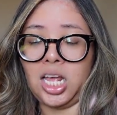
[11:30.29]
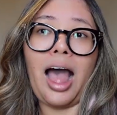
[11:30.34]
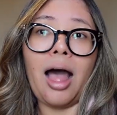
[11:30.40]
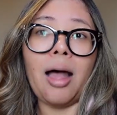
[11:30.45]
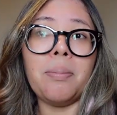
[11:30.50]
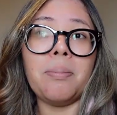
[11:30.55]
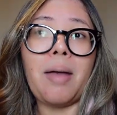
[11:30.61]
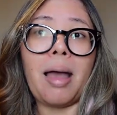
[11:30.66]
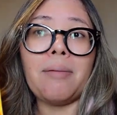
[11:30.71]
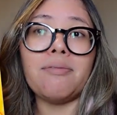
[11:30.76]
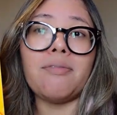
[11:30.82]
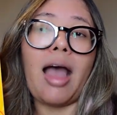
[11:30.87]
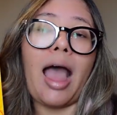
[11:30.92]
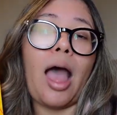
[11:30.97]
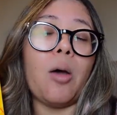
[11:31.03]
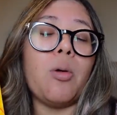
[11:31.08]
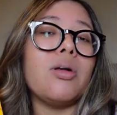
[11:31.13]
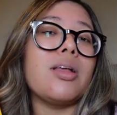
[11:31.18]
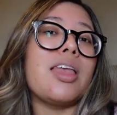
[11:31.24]
I
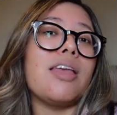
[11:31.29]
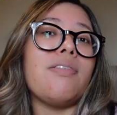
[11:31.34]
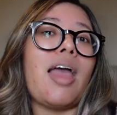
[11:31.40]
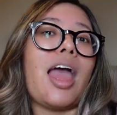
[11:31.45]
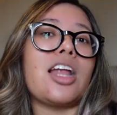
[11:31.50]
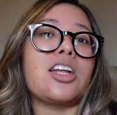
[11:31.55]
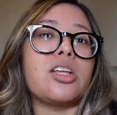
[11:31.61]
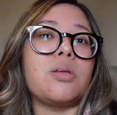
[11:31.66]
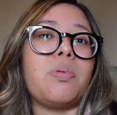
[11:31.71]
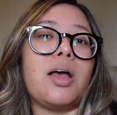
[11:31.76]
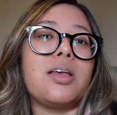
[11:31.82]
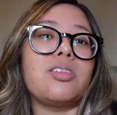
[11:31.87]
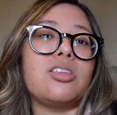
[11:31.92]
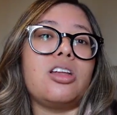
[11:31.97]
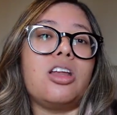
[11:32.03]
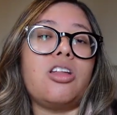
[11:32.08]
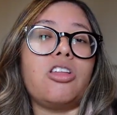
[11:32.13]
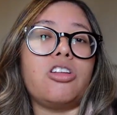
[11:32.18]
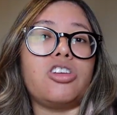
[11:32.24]
will give Ashley
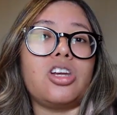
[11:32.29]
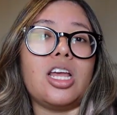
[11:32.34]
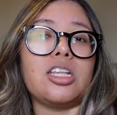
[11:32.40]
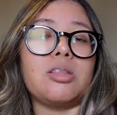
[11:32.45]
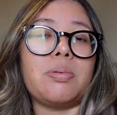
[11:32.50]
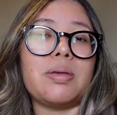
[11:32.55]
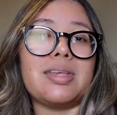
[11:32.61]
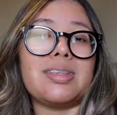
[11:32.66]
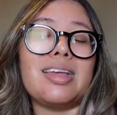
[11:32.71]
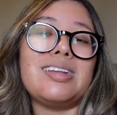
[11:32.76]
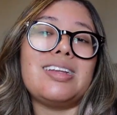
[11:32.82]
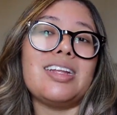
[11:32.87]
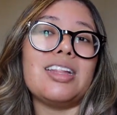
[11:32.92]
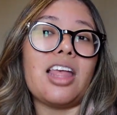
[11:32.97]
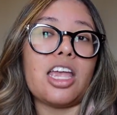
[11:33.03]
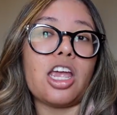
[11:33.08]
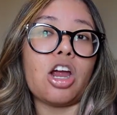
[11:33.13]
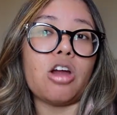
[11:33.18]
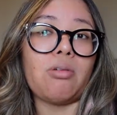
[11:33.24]
Poston another chance because I did
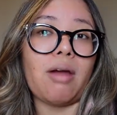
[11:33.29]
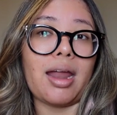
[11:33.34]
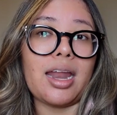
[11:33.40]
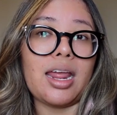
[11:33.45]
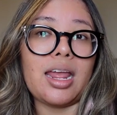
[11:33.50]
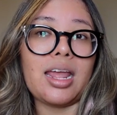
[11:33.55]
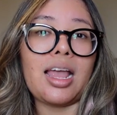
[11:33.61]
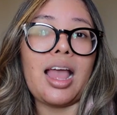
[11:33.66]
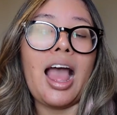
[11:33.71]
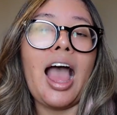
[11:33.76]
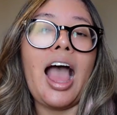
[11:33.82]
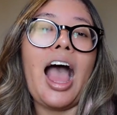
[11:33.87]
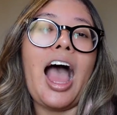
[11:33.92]
like her writing.